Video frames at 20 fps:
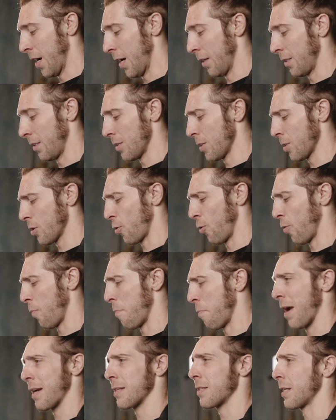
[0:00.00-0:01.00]
this is called
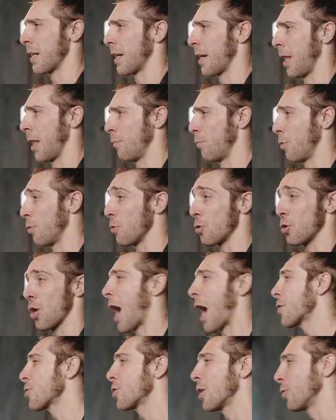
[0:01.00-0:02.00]
Mexican elbow, which
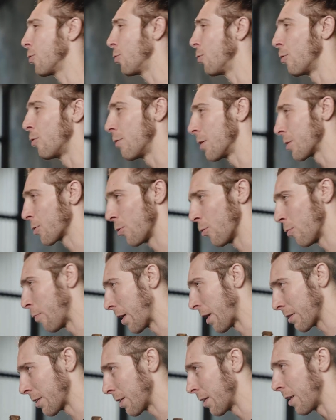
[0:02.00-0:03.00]
actually I don't know why it's called
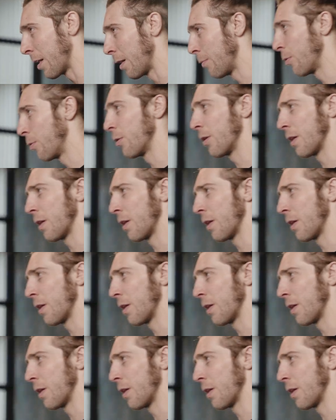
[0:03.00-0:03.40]
Mexican elbow.